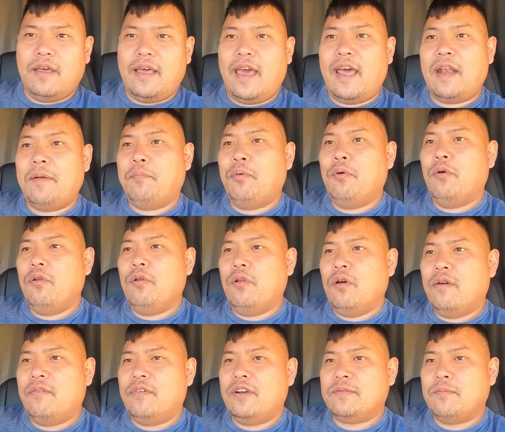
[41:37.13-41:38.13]
I had to pull
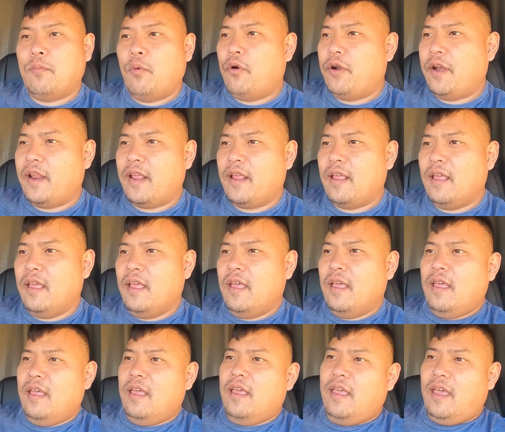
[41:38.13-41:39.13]
over this morning
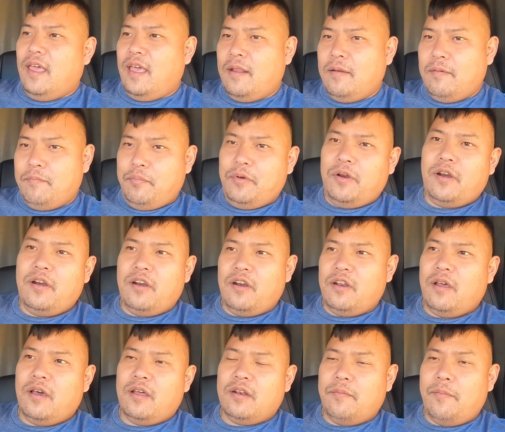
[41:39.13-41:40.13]
and put
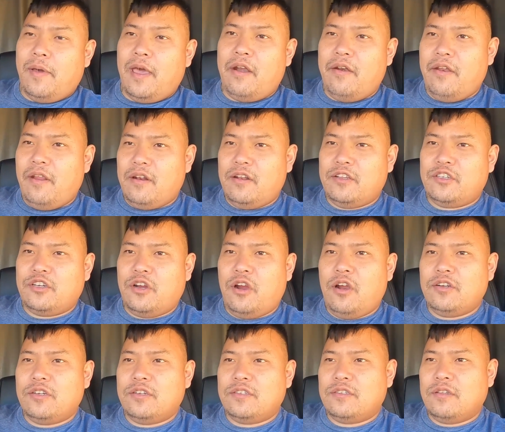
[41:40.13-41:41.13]
it on the battery on the
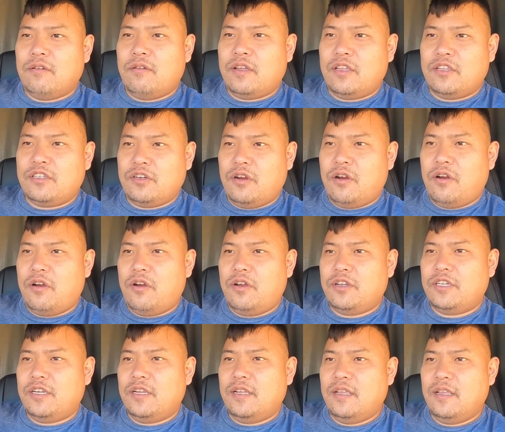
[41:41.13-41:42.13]
charger so I could
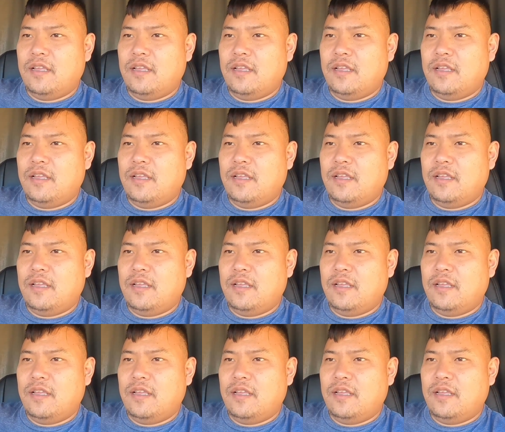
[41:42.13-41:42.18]
charge.